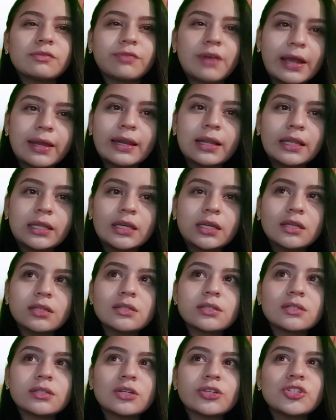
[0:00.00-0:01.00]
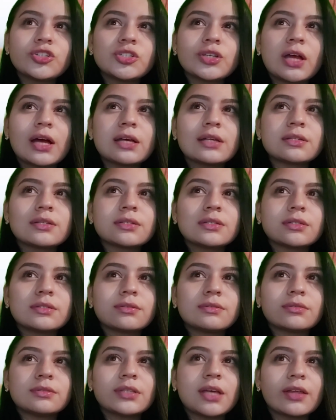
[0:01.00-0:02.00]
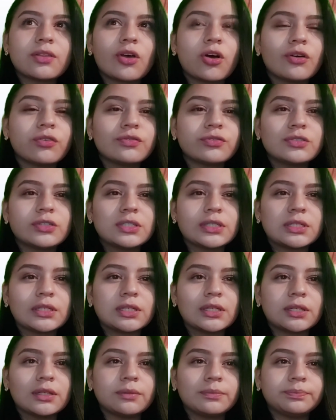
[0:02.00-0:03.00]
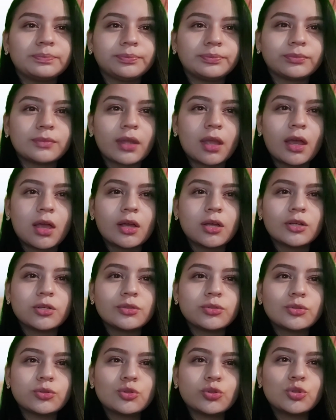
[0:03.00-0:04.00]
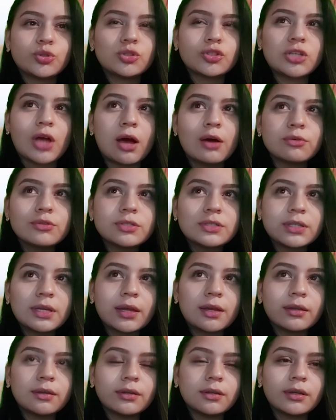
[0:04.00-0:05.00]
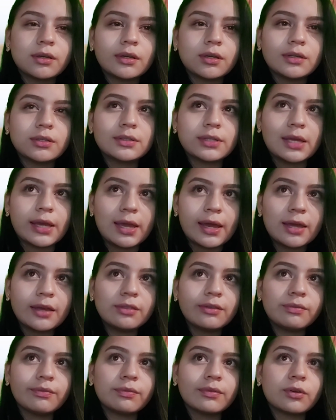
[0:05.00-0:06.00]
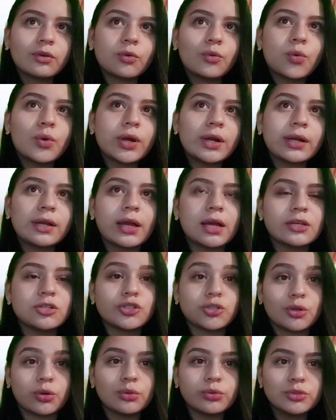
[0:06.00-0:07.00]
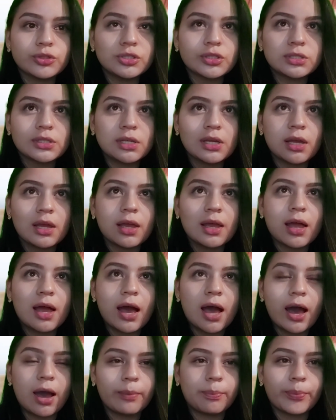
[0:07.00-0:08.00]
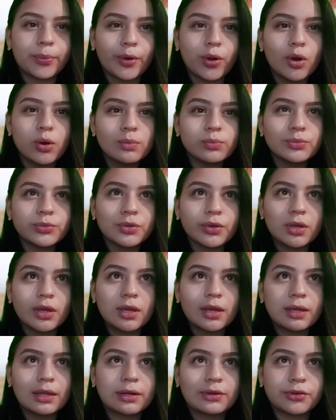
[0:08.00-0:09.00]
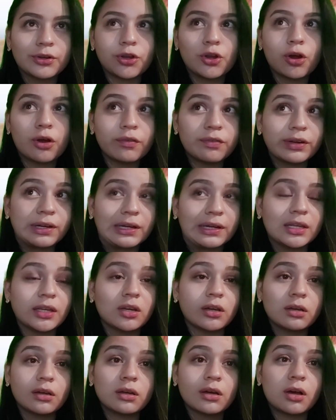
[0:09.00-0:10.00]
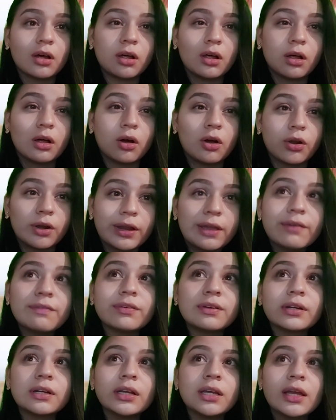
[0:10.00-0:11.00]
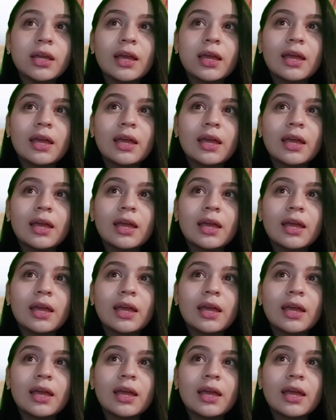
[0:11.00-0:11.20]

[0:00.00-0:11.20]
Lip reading: Finally, such as that of the 2008, where I showed a prompt recovery. However,